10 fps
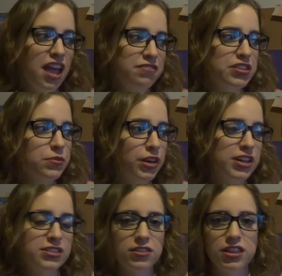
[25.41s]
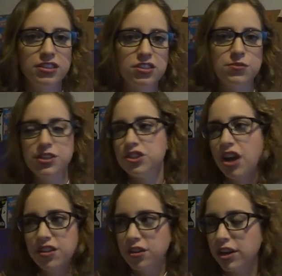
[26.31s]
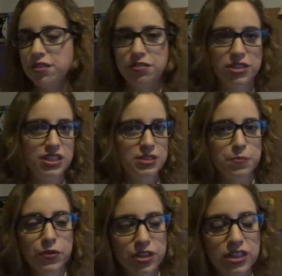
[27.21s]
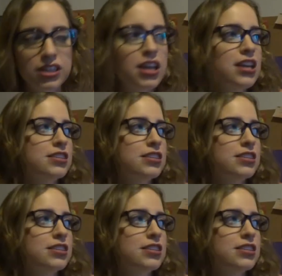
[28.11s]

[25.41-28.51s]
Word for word: everyone is connected to each other and everyone's important.